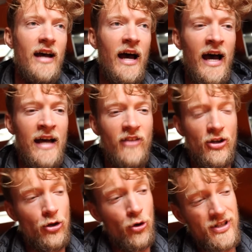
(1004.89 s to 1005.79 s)
and I
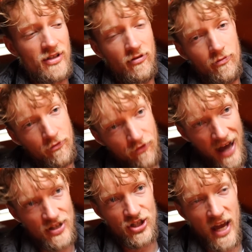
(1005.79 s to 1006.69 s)
could go as
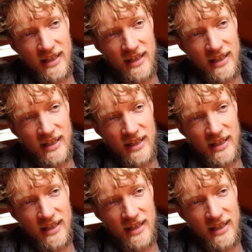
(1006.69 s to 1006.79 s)
fast as I